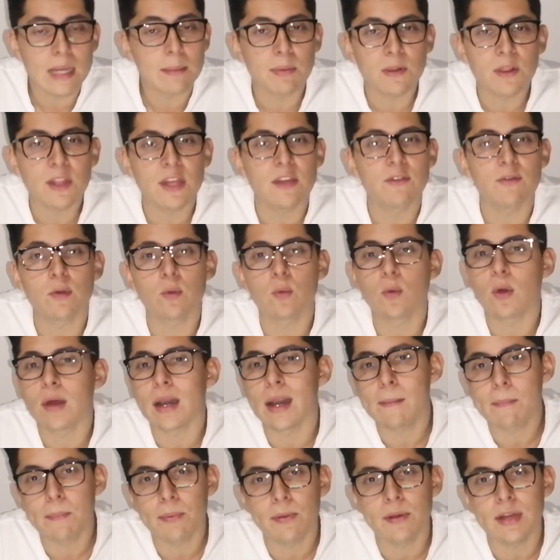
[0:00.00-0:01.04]
I believe in what
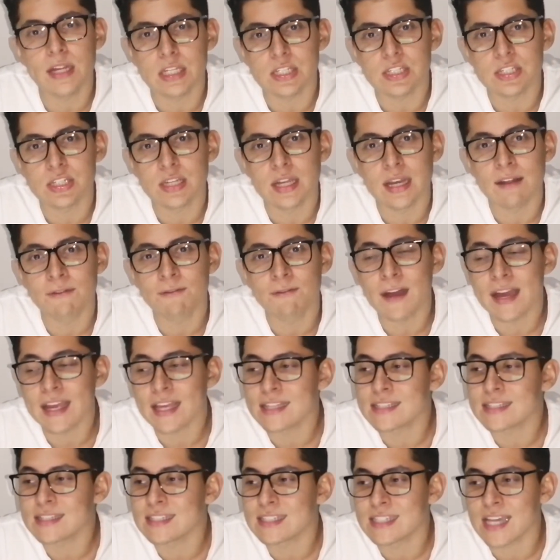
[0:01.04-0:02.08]
I preach. And if I
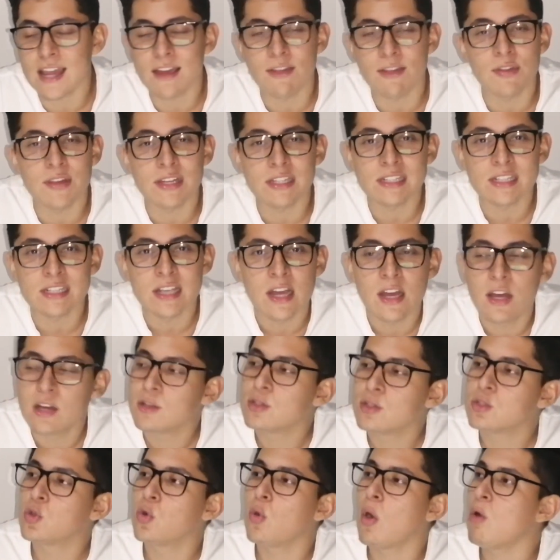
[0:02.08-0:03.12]
can say this
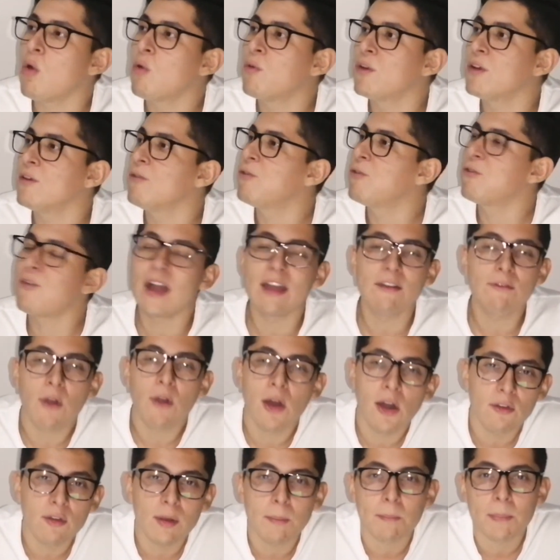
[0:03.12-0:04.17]
to over
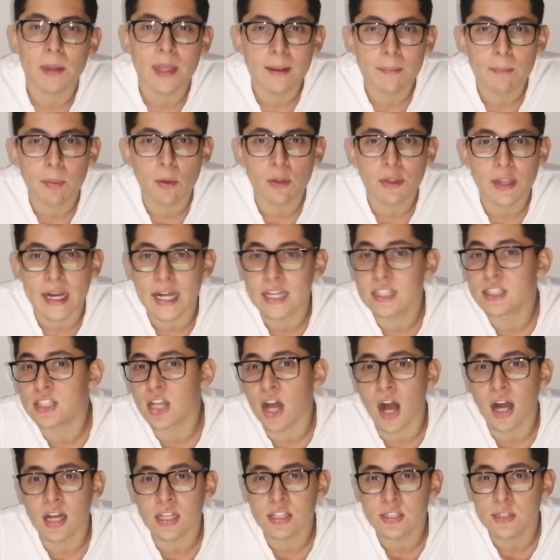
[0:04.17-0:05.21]
500 people that I
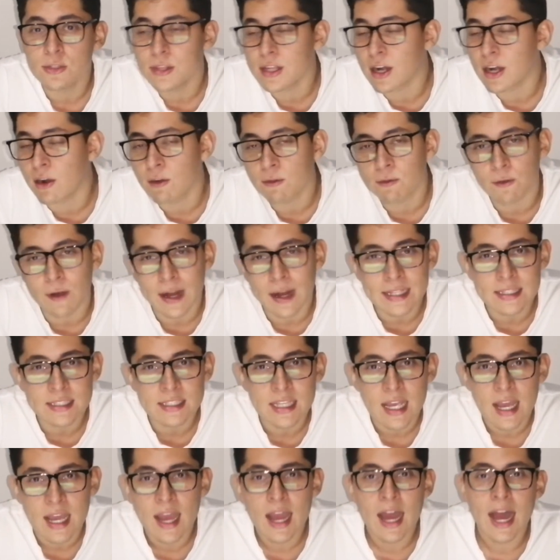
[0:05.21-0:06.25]
talk to that are
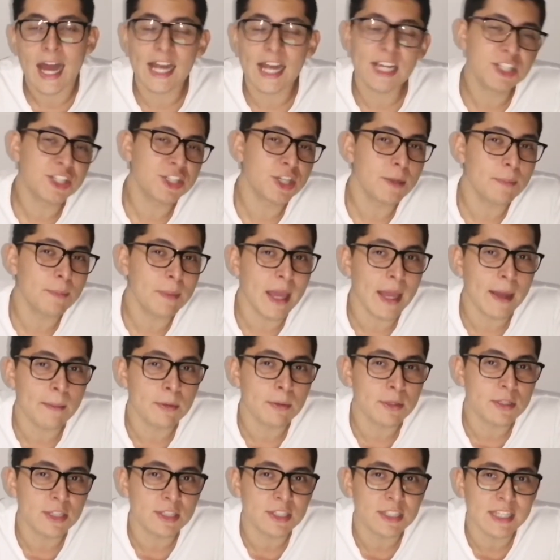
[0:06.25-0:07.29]
friends, I should be
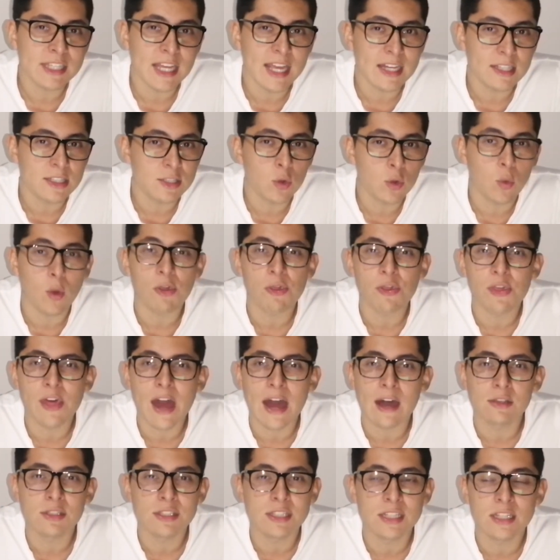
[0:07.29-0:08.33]
able to say it to
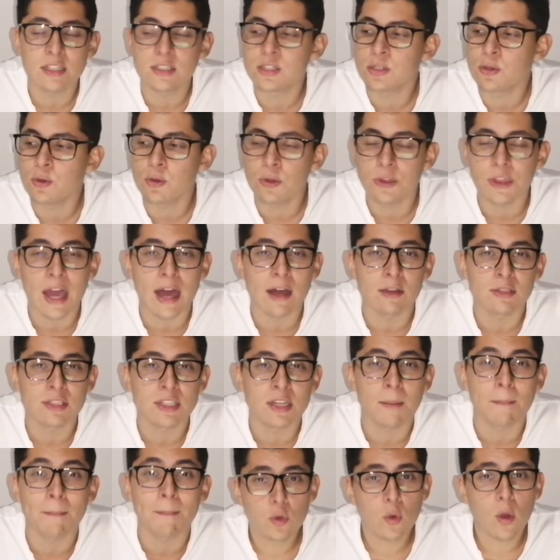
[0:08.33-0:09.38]
1,000,
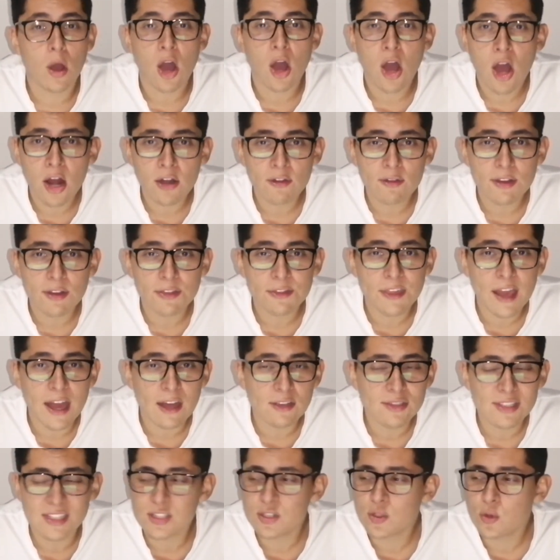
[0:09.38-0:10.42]
2,000, to
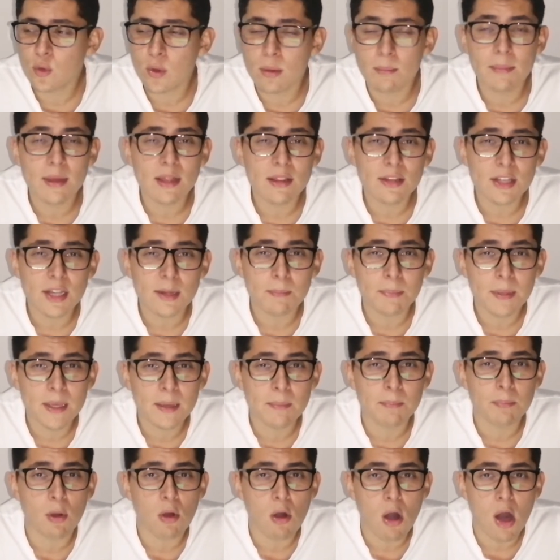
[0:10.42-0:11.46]
100,000, to 1,000,000
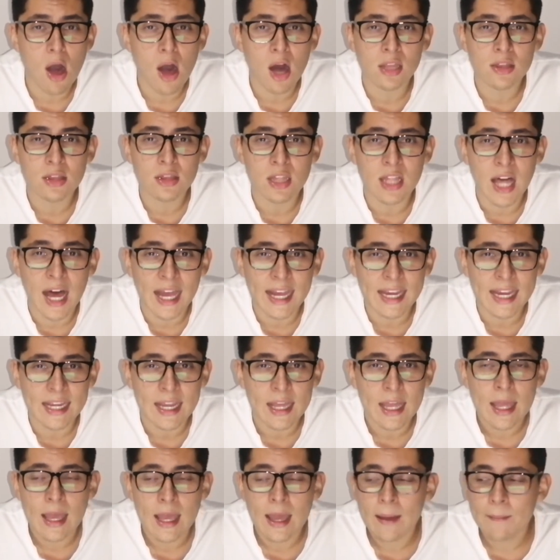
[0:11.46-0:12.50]
people
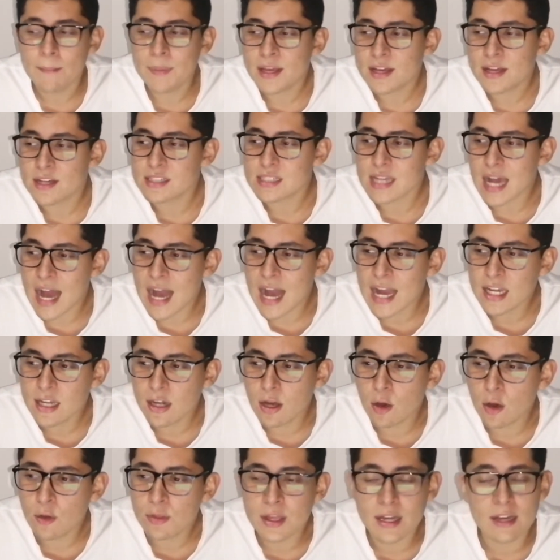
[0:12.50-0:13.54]
online, because I
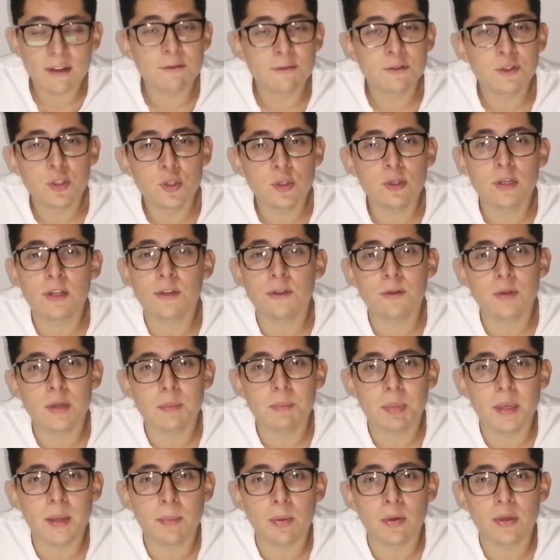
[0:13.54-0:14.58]
know that if 2 to 3
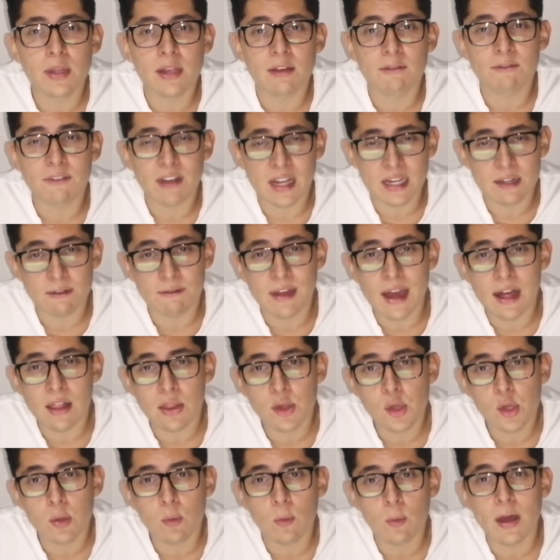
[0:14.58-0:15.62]
people can find
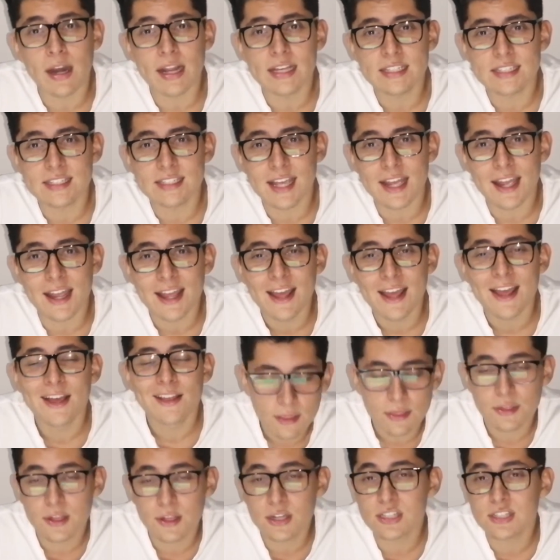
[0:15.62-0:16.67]
value in what I say,
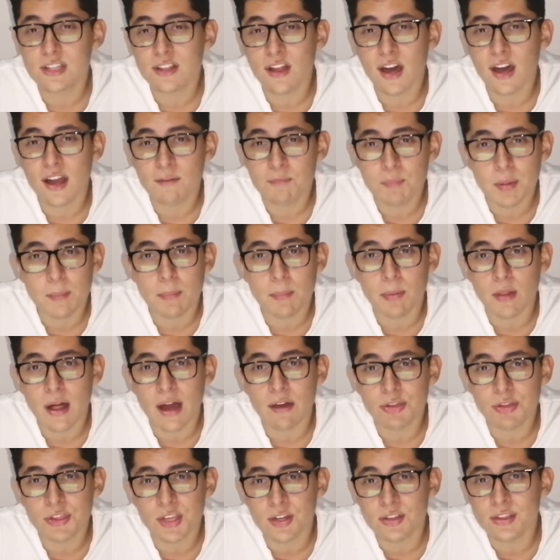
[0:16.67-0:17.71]
there's a lot of people
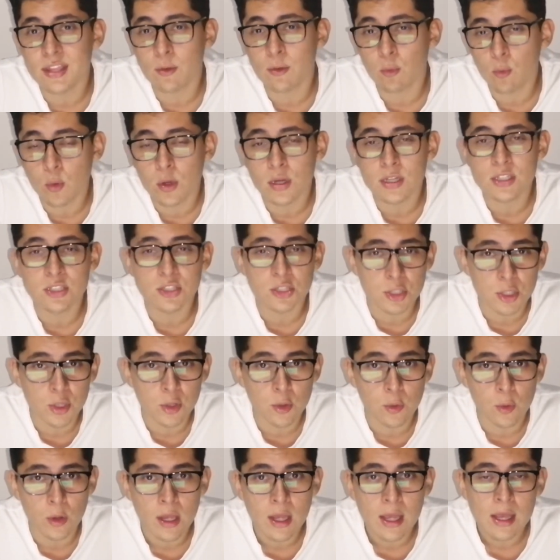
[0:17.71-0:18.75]
out there that would
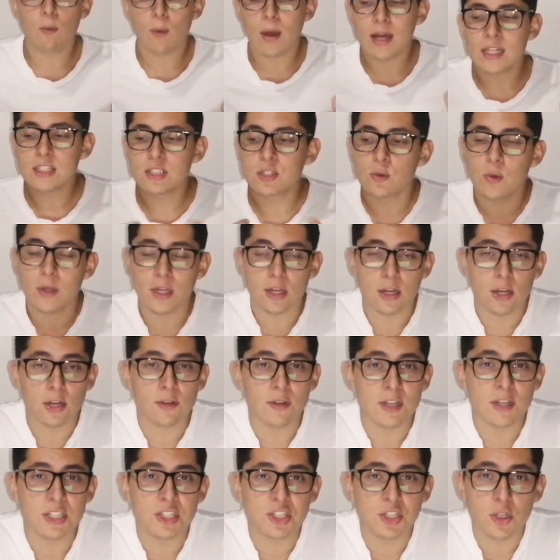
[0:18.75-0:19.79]
too. I want to
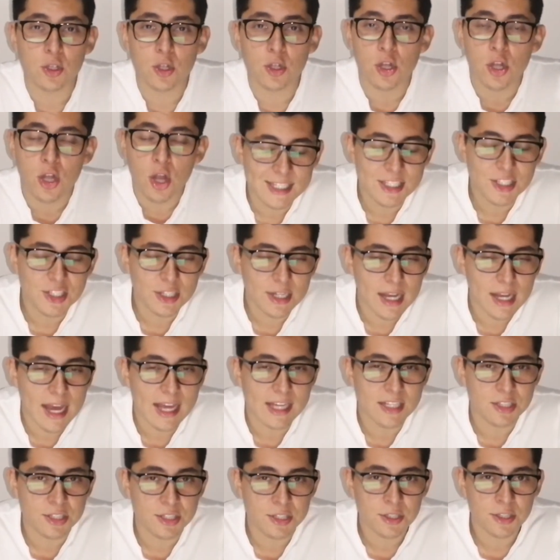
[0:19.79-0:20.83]
encourage you,
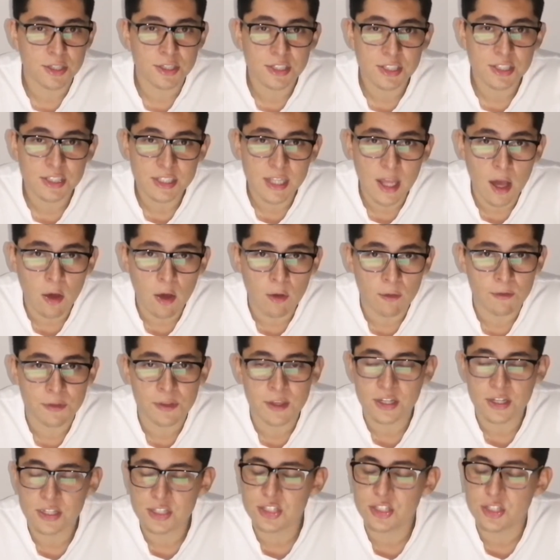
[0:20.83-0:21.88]
digitize yourself.
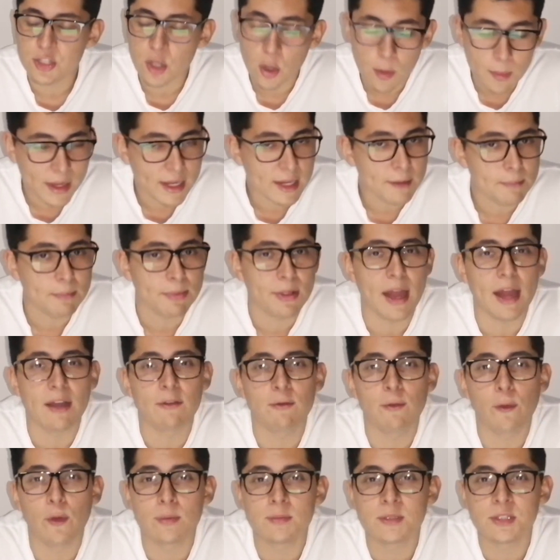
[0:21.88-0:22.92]
There's so many
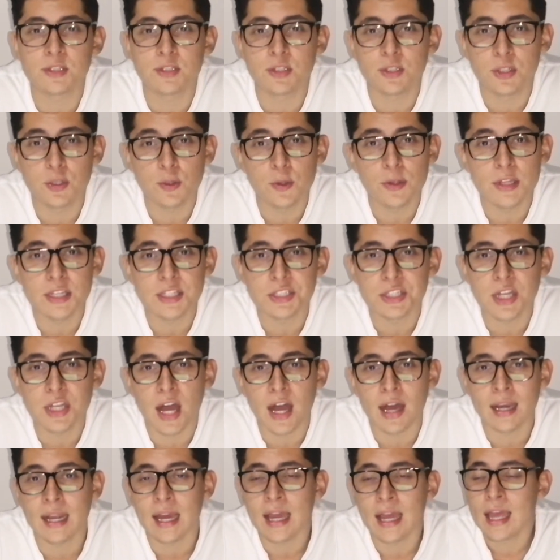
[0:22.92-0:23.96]
platforms to do this
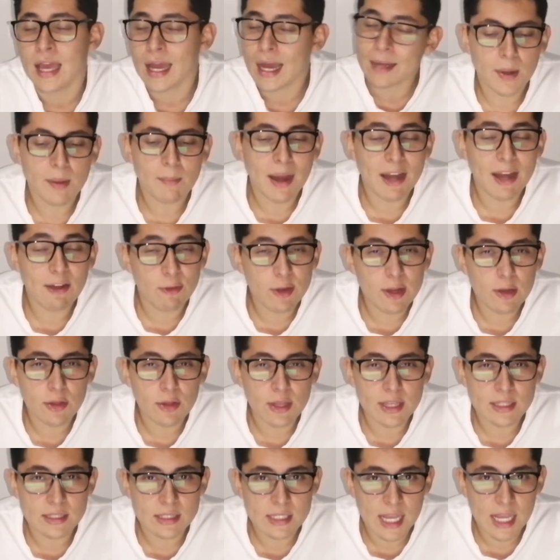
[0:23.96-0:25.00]
on, but my real
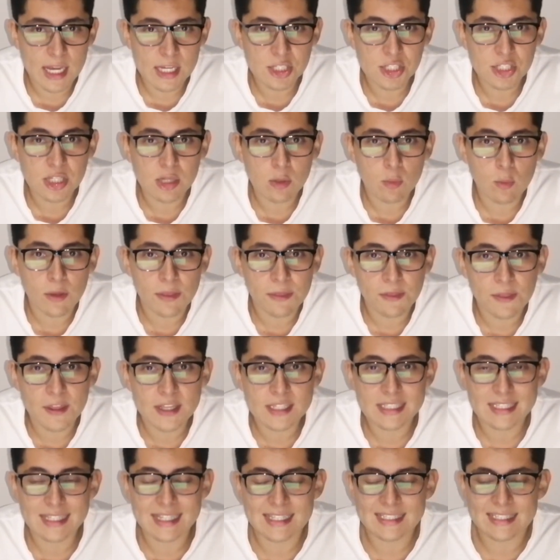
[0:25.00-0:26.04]
intention with
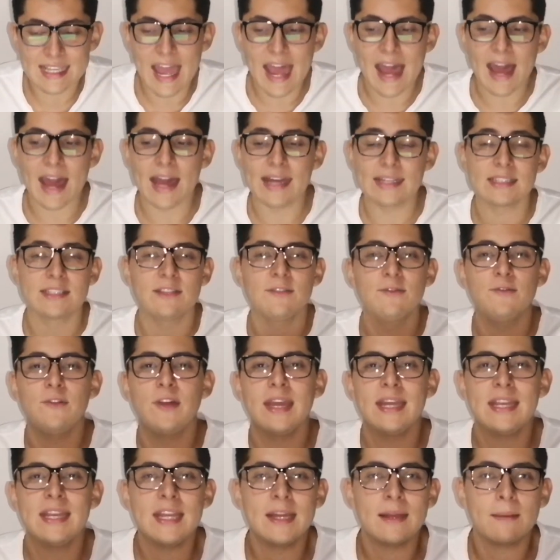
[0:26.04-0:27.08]
this is
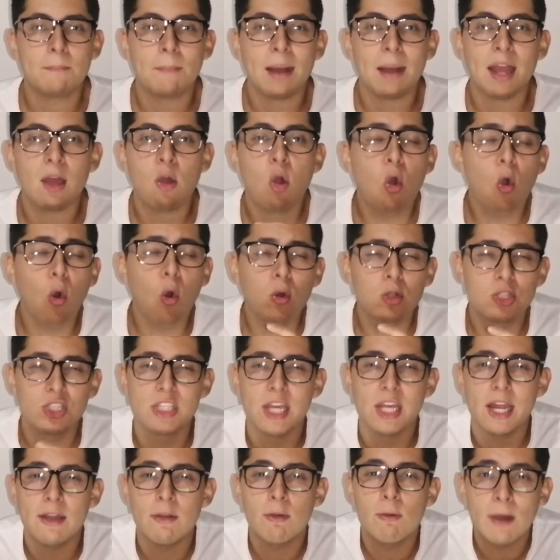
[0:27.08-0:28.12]
activating my whole
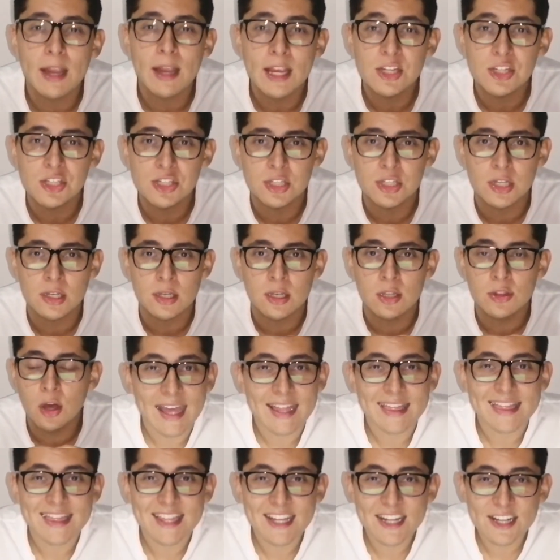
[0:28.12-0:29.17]
generation.
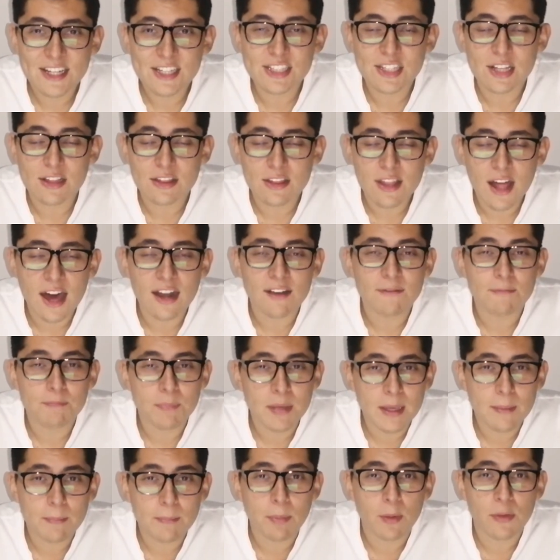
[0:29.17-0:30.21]
And there's a lot of
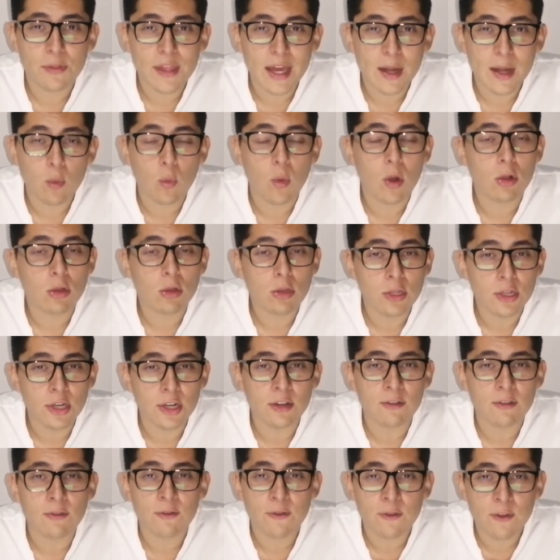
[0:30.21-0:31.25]
people that will
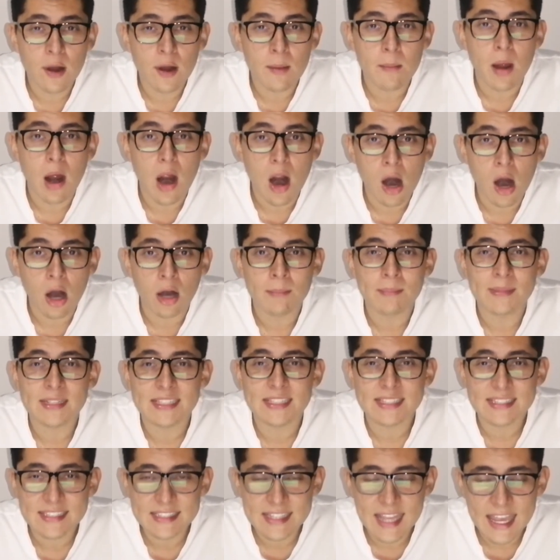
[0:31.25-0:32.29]
learn from our
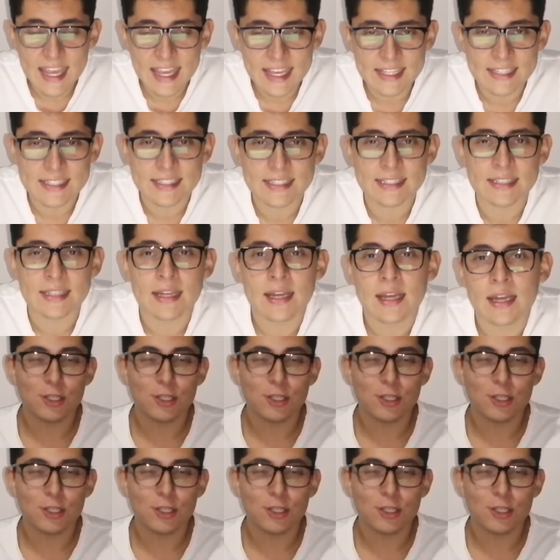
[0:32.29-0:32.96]
mistakes.